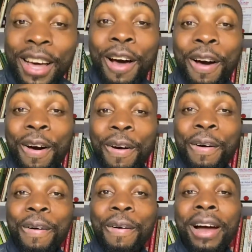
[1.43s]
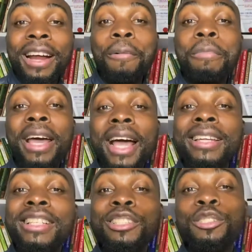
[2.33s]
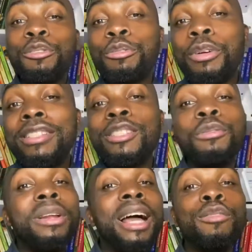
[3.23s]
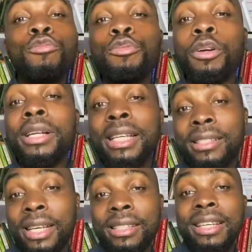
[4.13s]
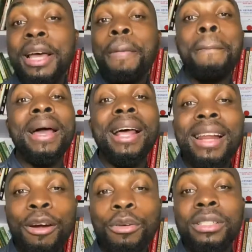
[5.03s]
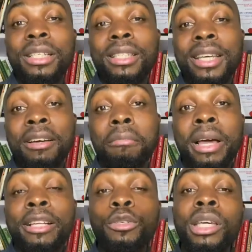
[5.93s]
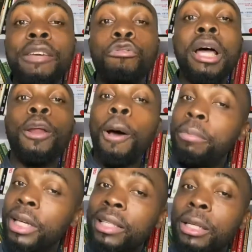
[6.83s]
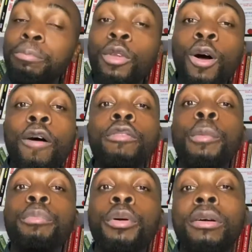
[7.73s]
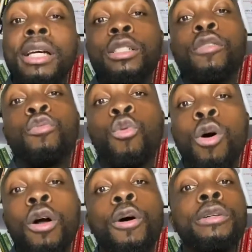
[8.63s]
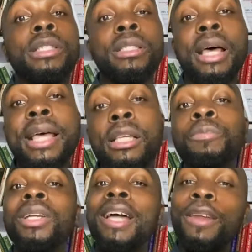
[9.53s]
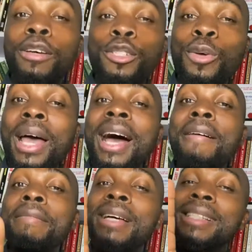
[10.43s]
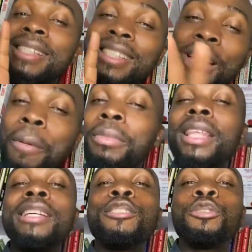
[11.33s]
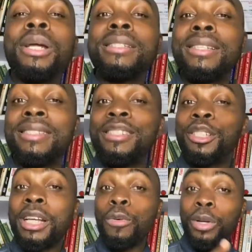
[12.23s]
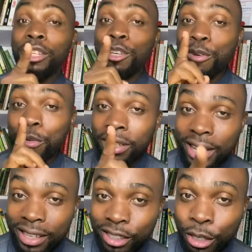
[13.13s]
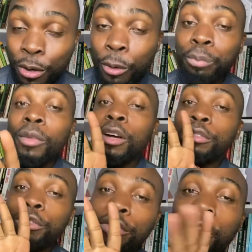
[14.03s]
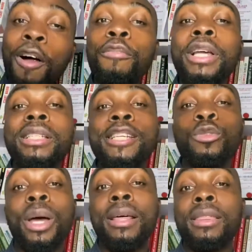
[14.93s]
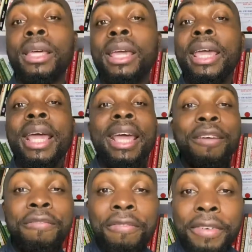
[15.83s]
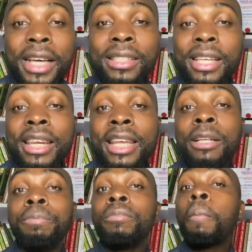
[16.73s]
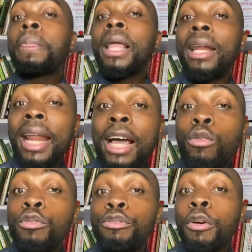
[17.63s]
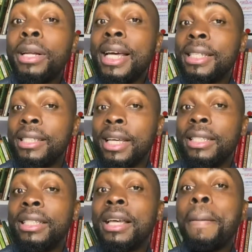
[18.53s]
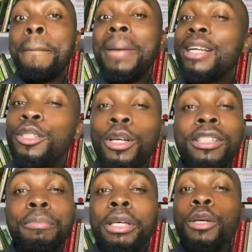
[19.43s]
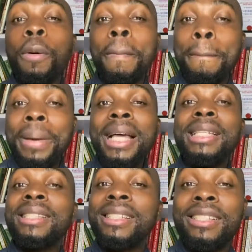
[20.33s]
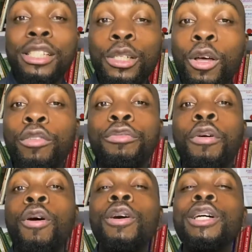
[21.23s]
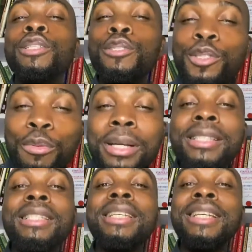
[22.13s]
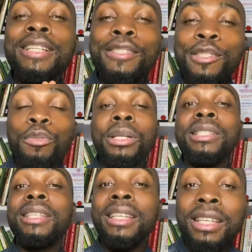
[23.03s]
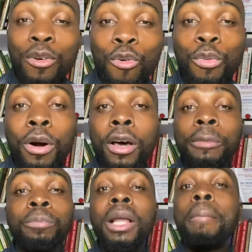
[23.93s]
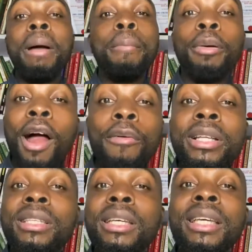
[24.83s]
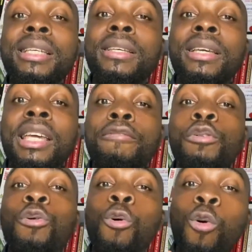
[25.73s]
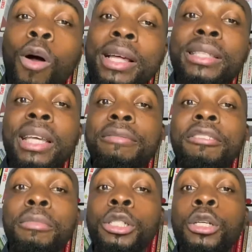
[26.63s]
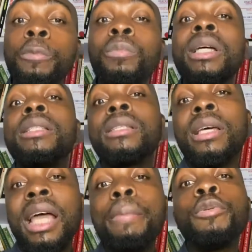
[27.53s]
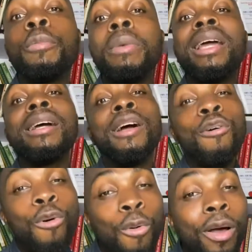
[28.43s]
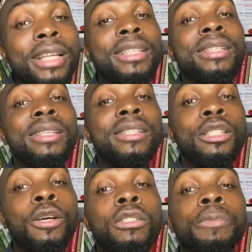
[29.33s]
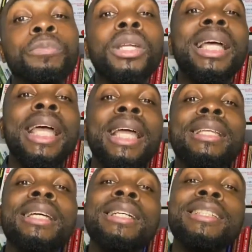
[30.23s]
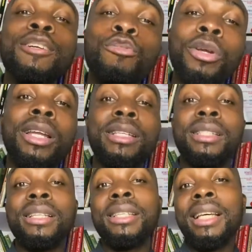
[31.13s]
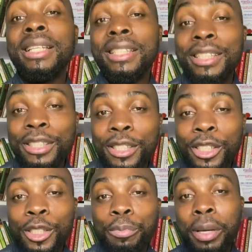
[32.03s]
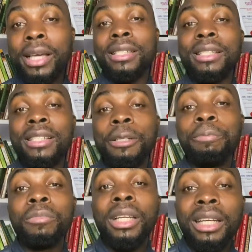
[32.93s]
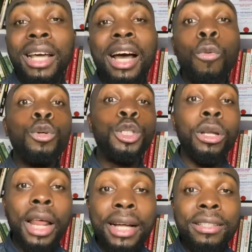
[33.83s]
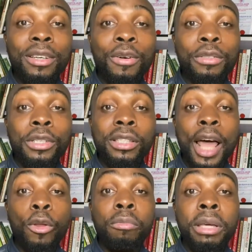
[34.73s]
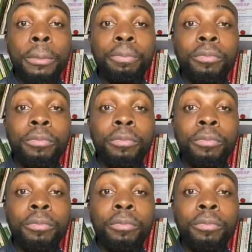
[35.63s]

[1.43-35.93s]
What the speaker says: I am heading straight to LagoonFront Estate by Alaro City to give you an update of the progress of work on site. And also, I have something interesting to share with you. Yes, you. 4 reasons why I think investing in LagoonFront Estate might just be your best decision for 2021. My priority is to give you quality information to help you make quality decisions in the real estate space. Now, would you like to go to site with me?